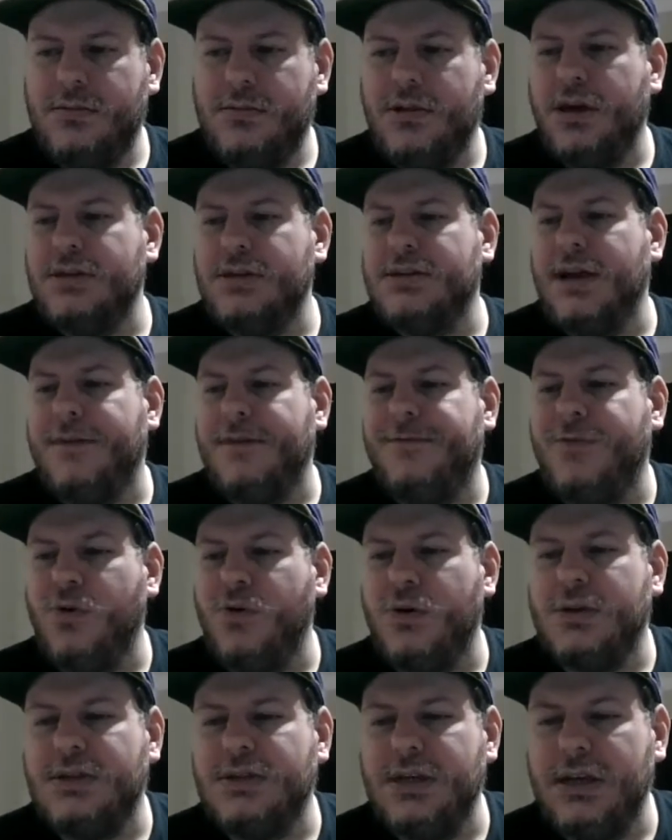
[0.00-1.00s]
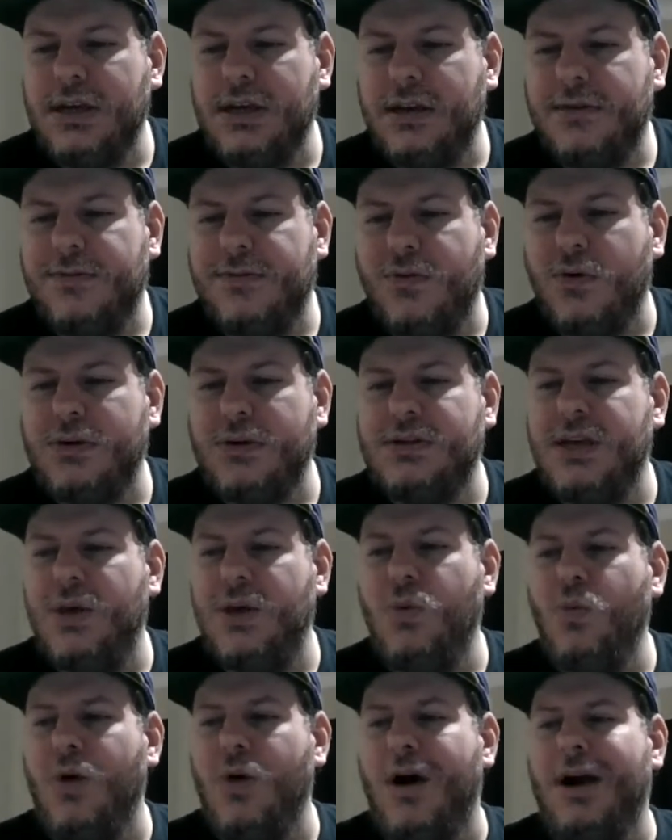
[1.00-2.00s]
Doug's got 14.
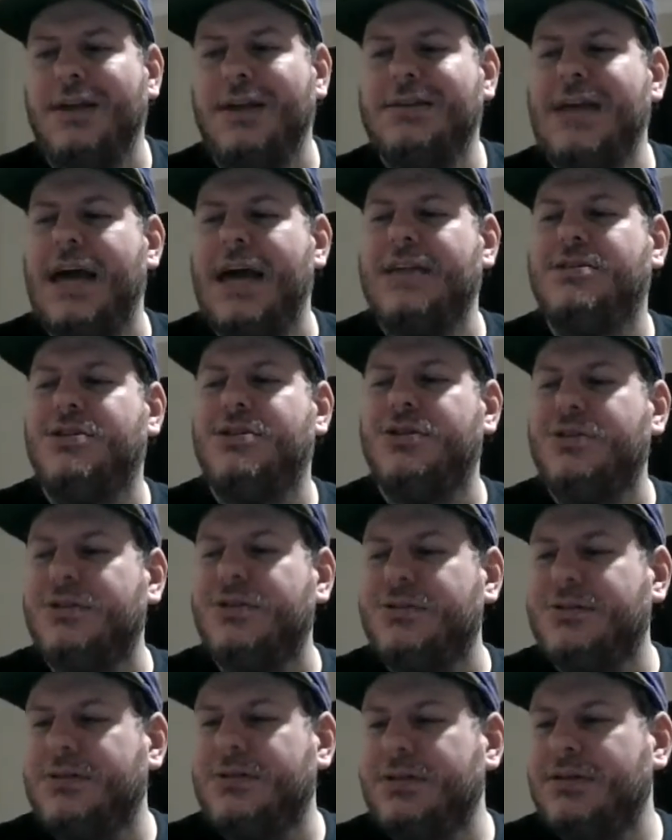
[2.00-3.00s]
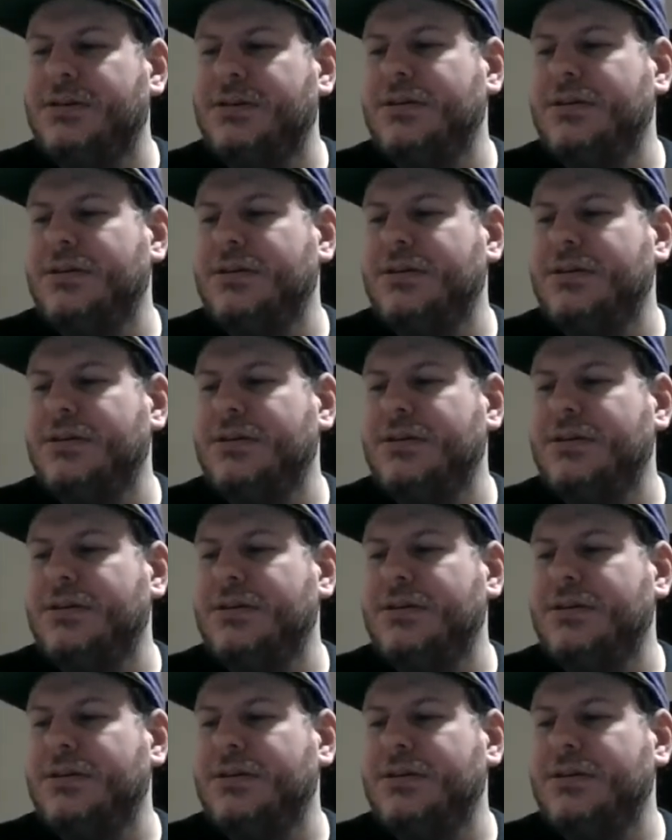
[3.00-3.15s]
14 what? Tattoos?